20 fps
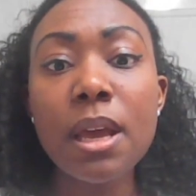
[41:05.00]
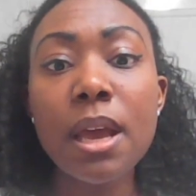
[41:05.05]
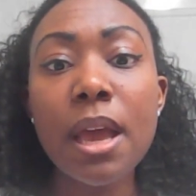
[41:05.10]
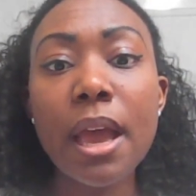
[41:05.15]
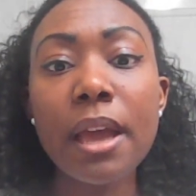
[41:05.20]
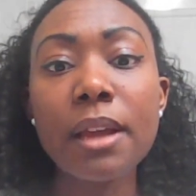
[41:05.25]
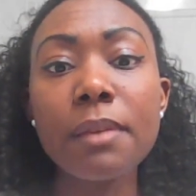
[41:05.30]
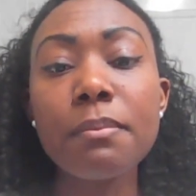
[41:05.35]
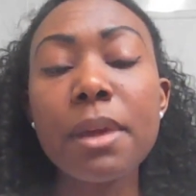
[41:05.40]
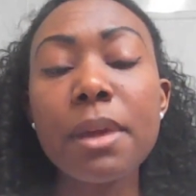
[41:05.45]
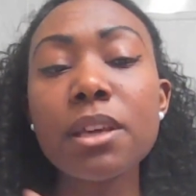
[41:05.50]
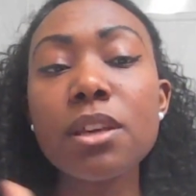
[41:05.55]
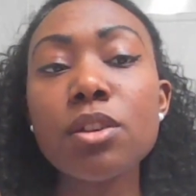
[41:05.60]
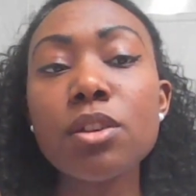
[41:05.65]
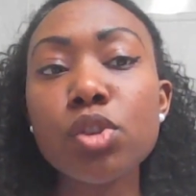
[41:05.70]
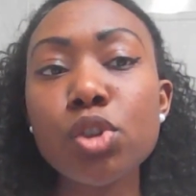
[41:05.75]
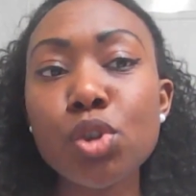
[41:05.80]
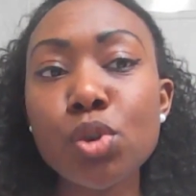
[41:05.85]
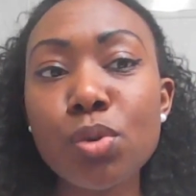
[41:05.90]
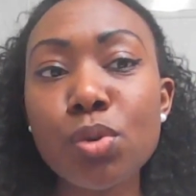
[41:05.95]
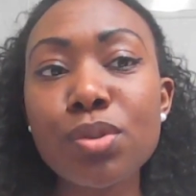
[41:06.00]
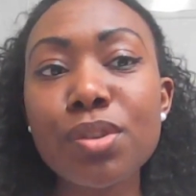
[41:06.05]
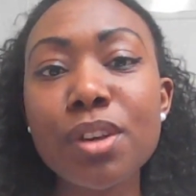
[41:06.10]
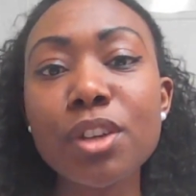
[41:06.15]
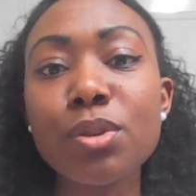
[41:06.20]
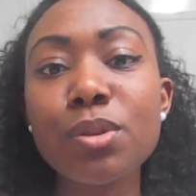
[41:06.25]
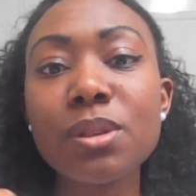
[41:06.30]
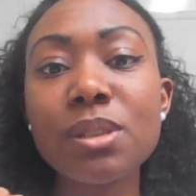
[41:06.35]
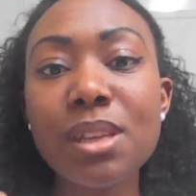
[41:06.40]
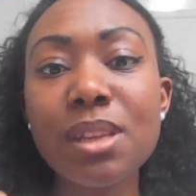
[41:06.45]
and making sure
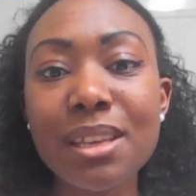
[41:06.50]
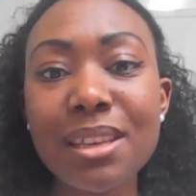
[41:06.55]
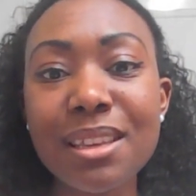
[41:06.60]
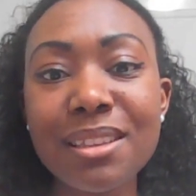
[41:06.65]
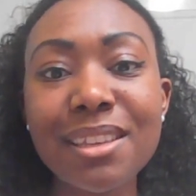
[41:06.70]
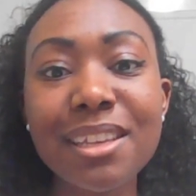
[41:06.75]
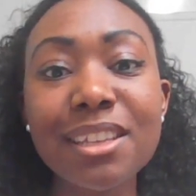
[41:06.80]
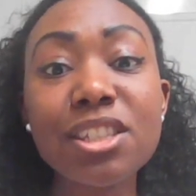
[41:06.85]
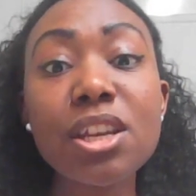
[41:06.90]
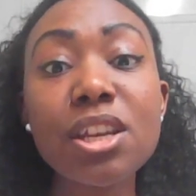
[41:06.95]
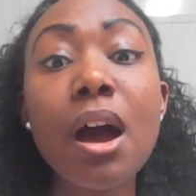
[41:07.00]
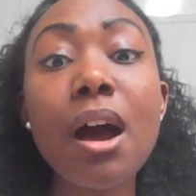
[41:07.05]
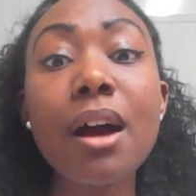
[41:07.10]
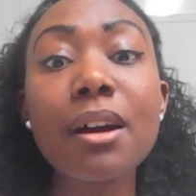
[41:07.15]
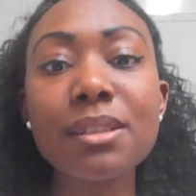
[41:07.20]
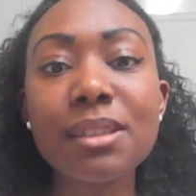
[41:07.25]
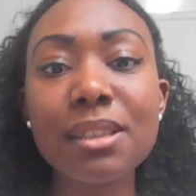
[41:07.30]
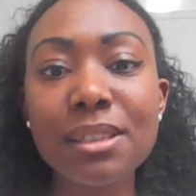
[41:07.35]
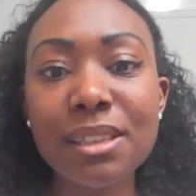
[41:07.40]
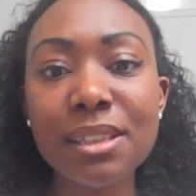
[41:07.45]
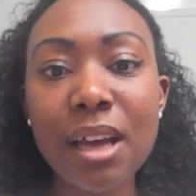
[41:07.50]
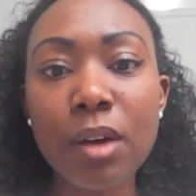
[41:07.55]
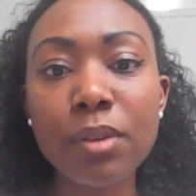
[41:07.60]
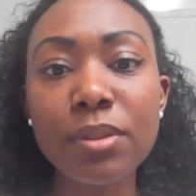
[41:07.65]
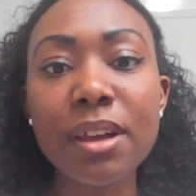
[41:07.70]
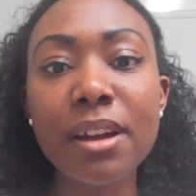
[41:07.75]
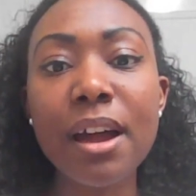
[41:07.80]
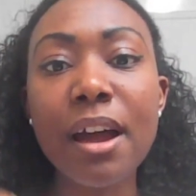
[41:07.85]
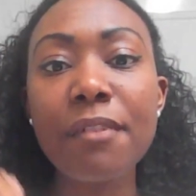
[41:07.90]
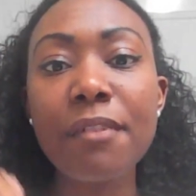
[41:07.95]
that you're taking the toxins
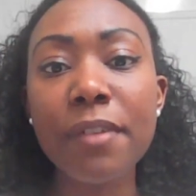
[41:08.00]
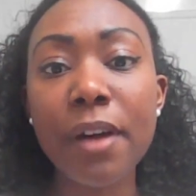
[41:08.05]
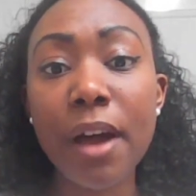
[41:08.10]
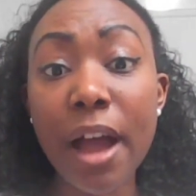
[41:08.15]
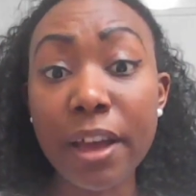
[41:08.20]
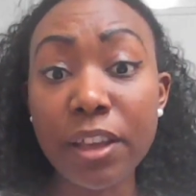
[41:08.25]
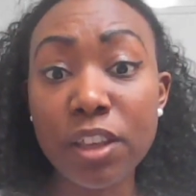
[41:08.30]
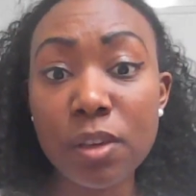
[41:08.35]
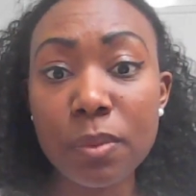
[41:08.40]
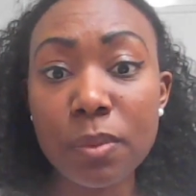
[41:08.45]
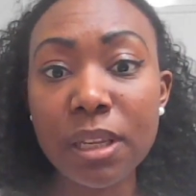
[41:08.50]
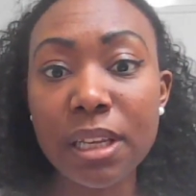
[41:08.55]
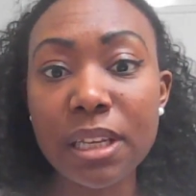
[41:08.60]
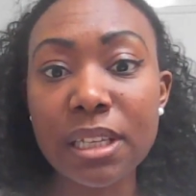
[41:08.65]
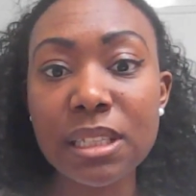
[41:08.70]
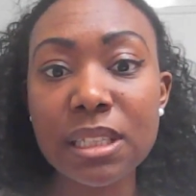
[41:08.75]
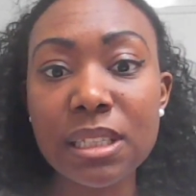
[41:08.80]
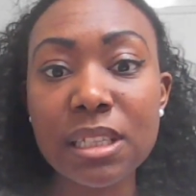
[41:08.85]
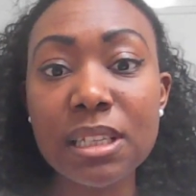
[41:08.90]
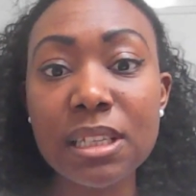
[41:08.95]
out that have accumulated.